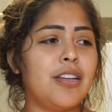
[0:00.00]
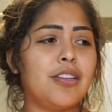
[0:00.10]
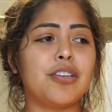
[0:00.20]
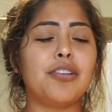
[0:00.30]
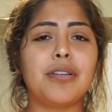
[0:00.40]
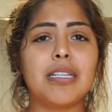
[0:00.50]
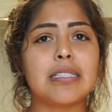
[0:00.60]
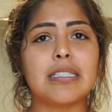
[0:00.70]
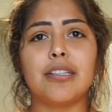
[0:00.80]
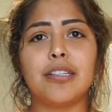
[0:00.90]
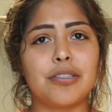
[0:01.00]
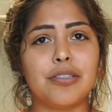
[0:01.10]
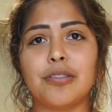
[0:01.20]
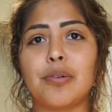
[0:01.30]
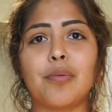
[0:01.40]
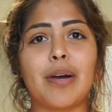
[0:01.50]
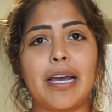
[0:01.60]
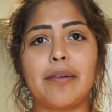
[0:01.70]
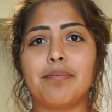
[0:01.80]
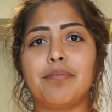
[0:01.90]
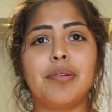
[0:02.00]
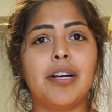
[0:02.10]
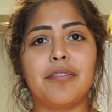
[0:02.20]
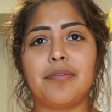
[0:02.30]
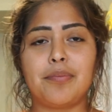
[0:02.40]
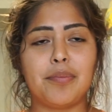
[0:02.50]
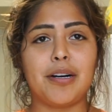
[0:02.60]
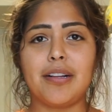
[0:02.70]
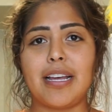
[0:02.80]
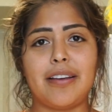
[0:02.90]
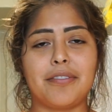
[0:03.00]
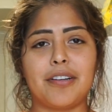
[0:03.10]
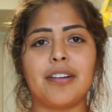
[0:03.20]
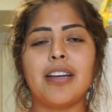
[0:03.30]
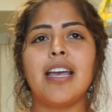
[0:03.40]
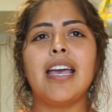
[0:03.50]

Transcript: the cutest little white puff ball ever.